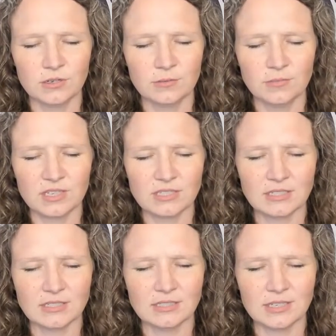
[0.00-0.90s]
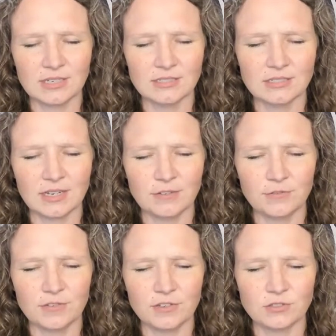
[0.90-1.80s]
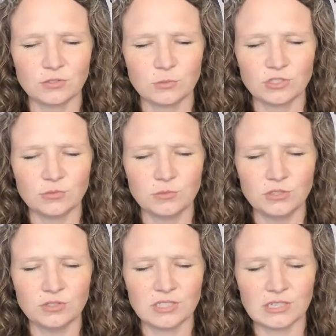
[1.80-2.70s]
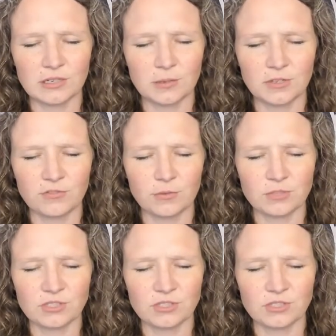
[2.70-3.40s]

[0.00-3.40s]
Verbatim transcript: Because as he says this, I feel so much music coming from his